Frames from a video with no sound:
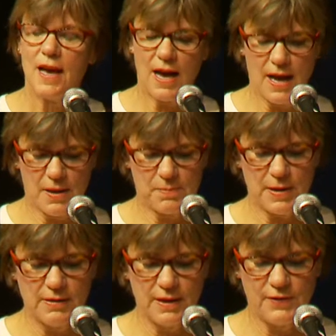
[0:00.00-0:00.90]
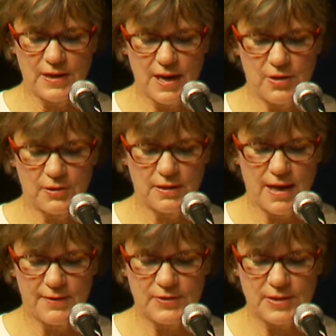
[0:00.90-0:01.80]
by living a healthy
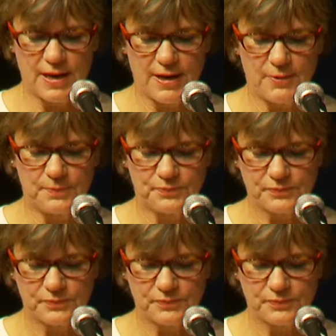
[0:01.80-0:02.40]
lifestyle.